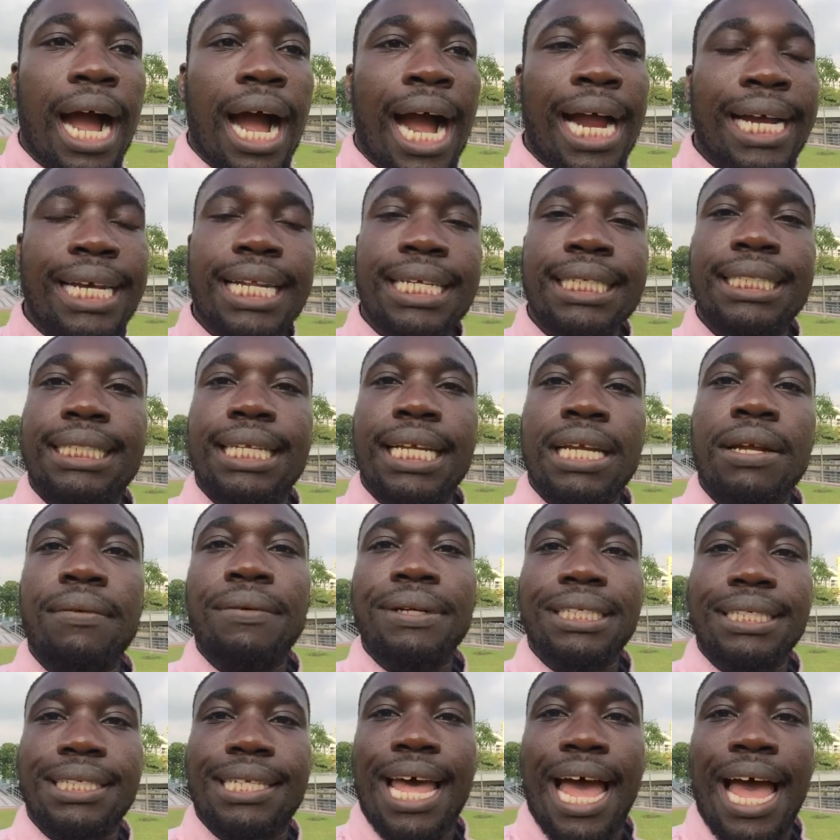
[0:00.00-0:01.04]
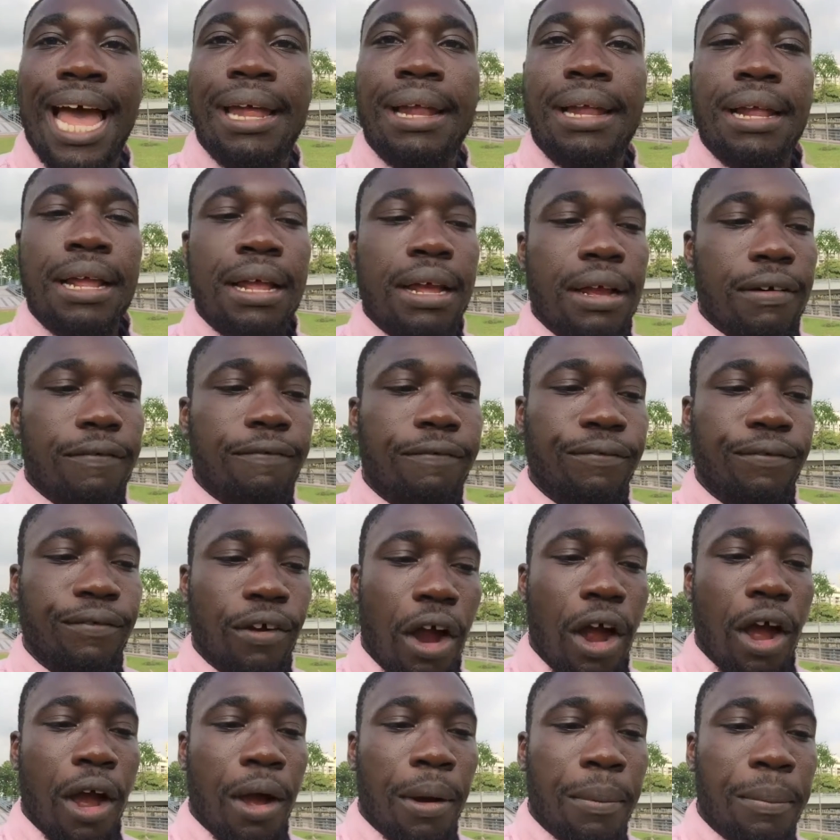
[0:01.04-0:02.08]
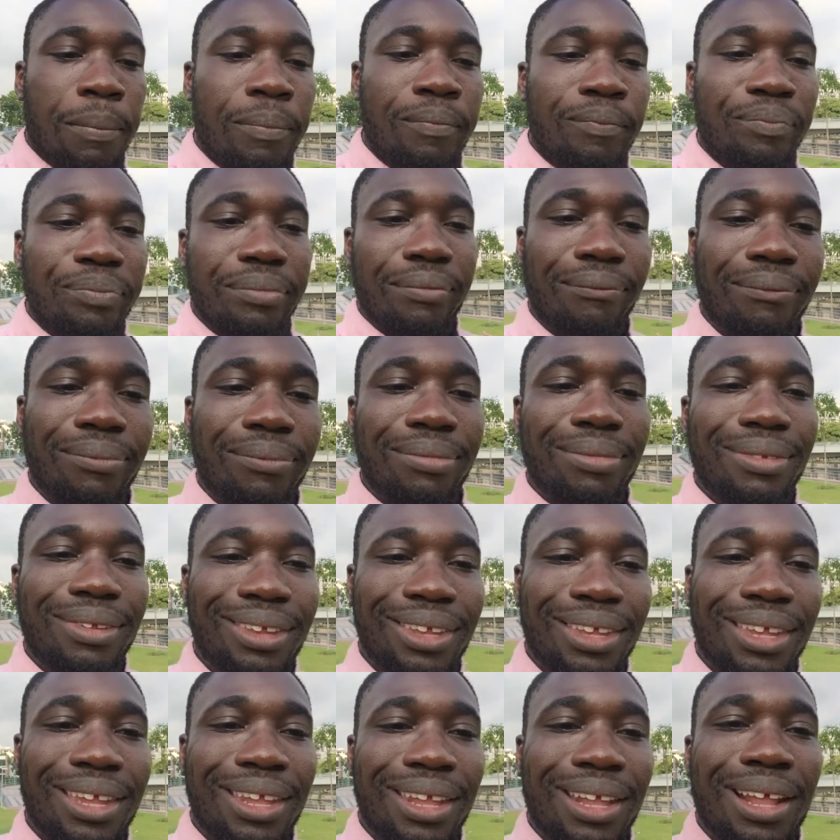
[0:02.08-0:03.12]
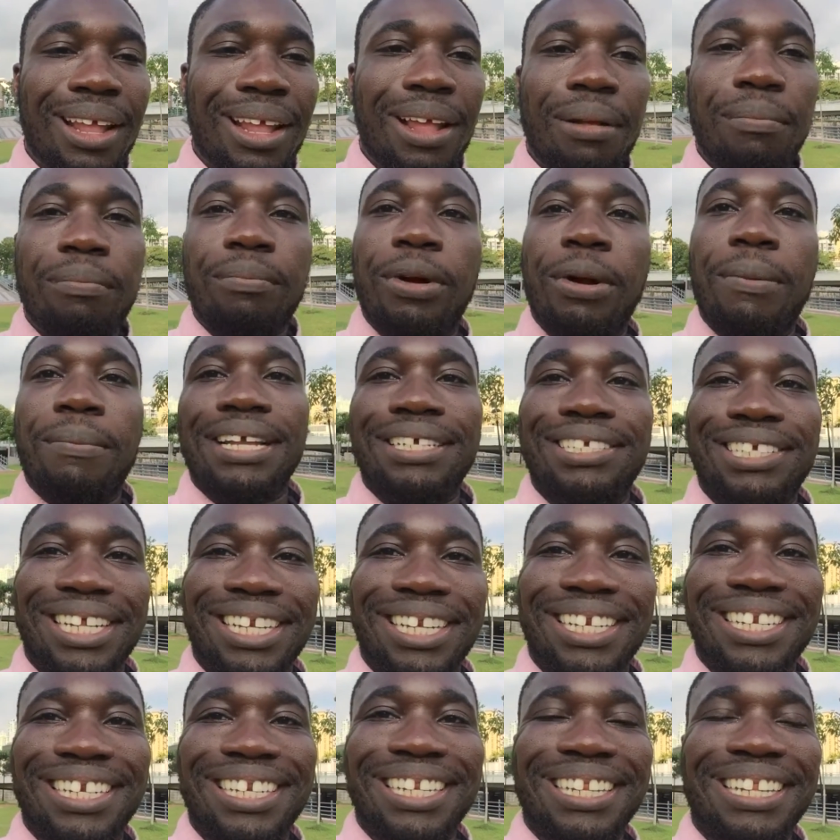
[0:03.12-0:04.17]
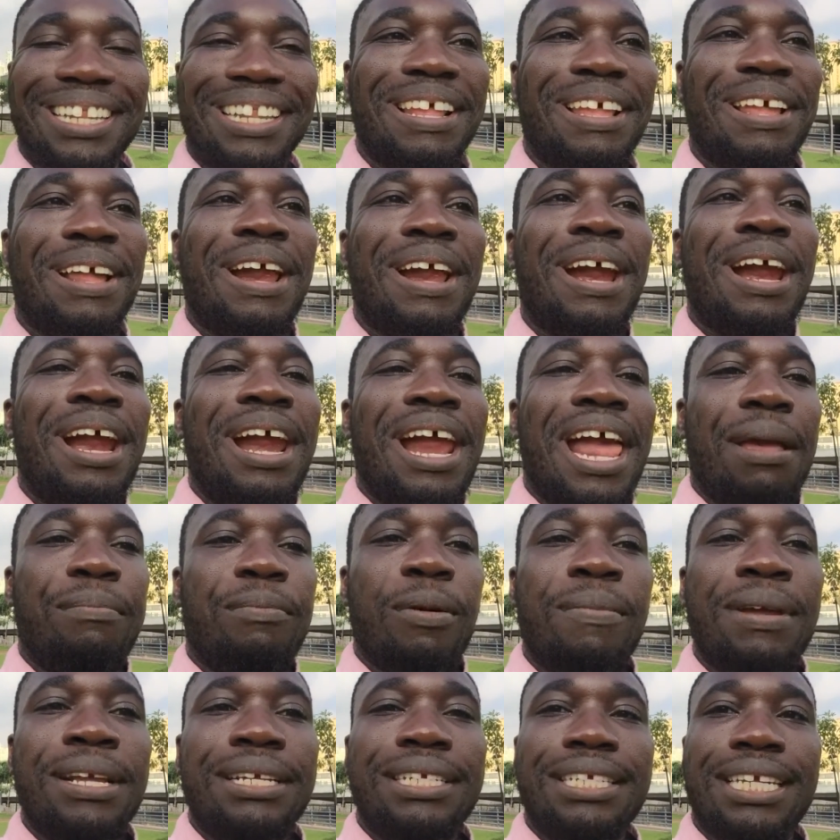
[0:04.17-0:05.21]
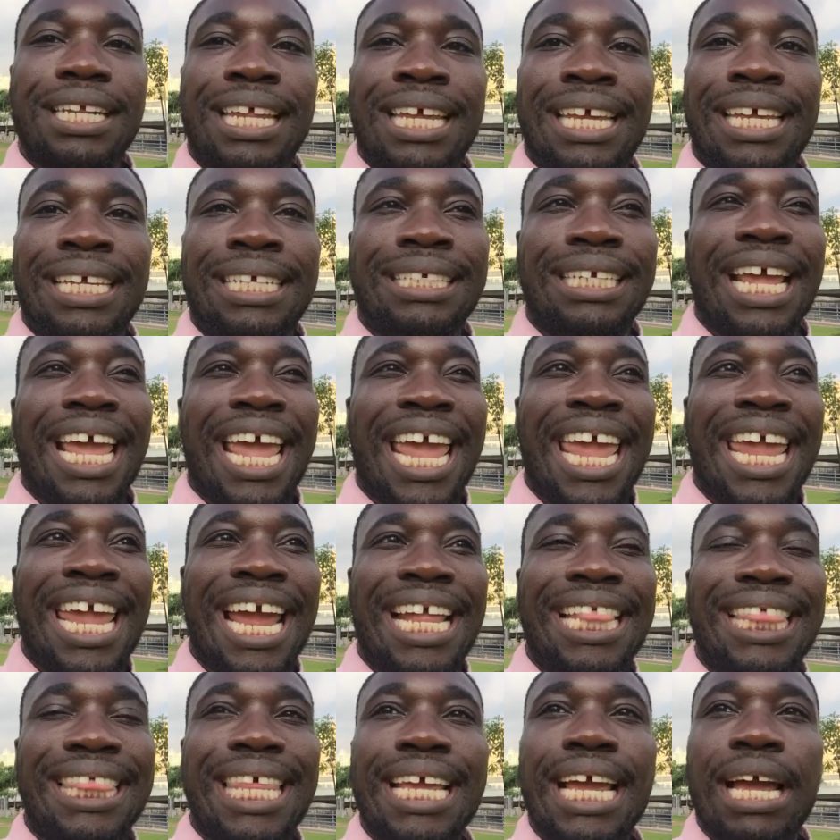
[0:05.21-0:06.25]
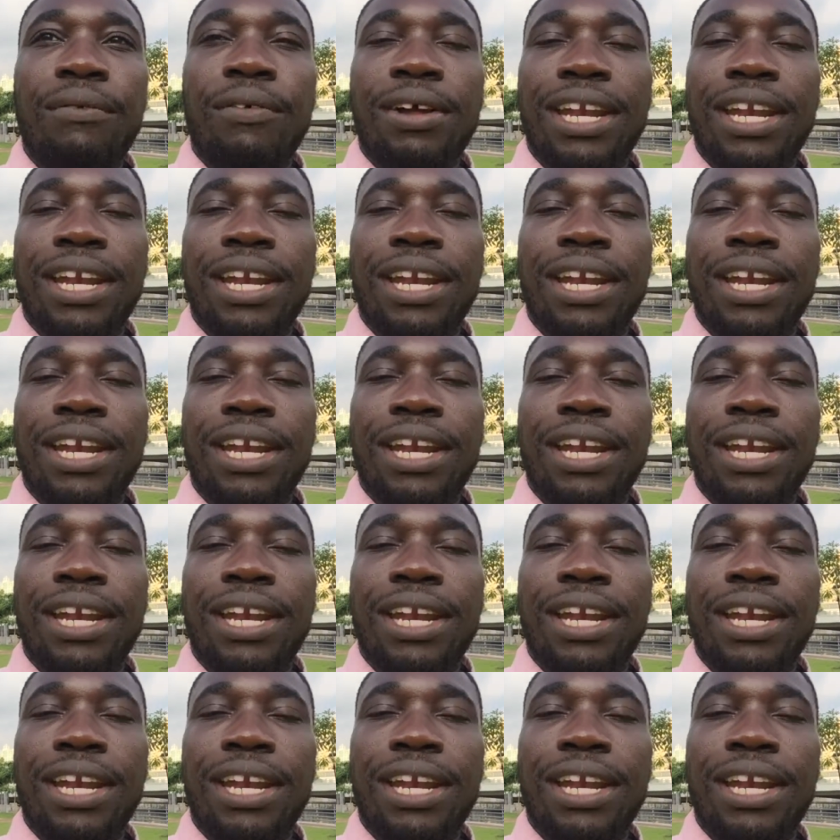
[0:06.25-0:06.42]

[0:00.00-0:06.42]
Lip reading: I distinguish that from permission. And permission is, hey, I think